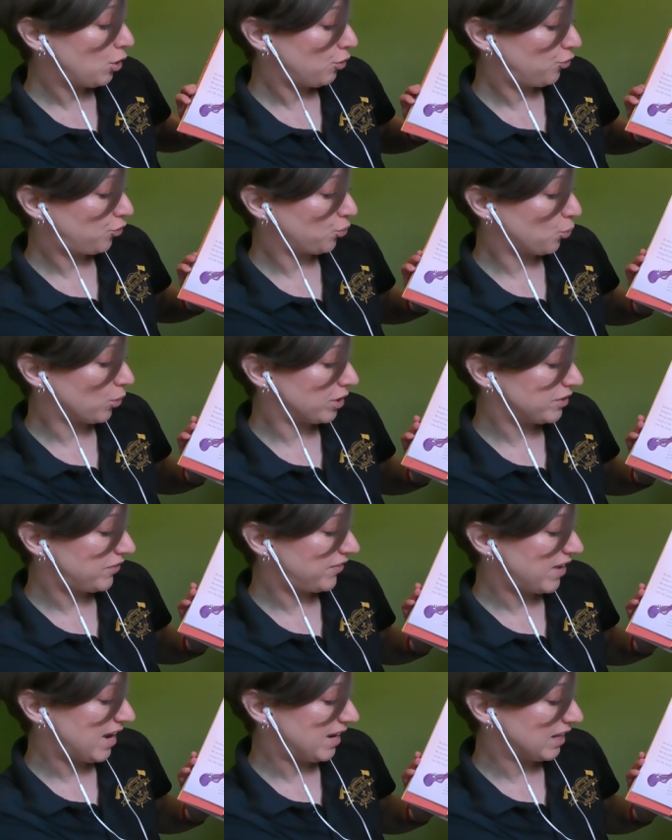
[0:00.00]

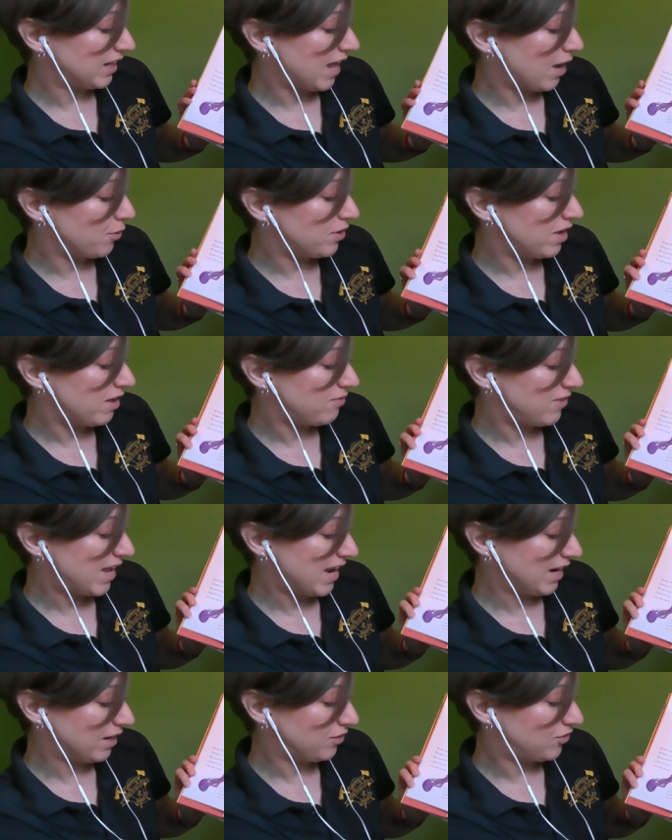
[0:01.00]
squirts a cloud of
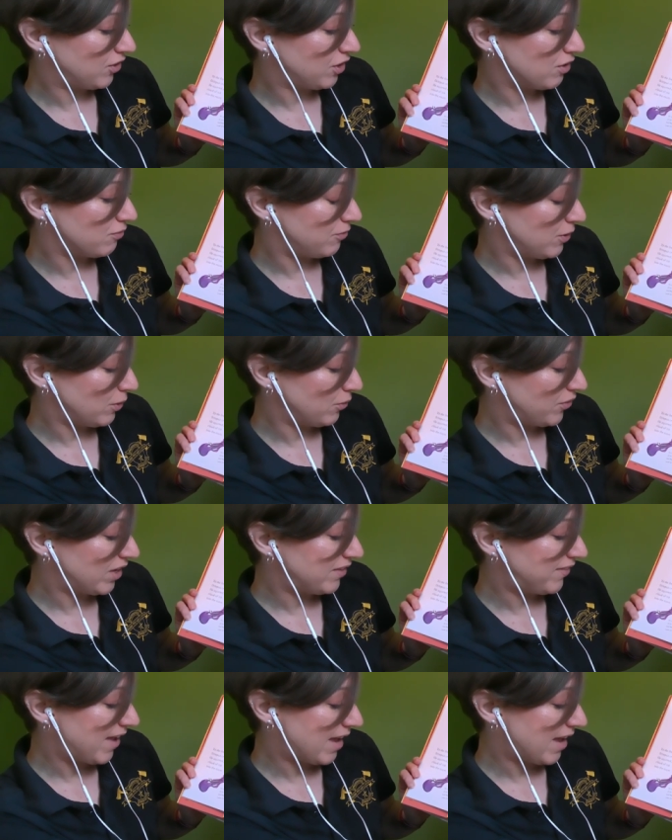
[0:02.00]
ink to confuse its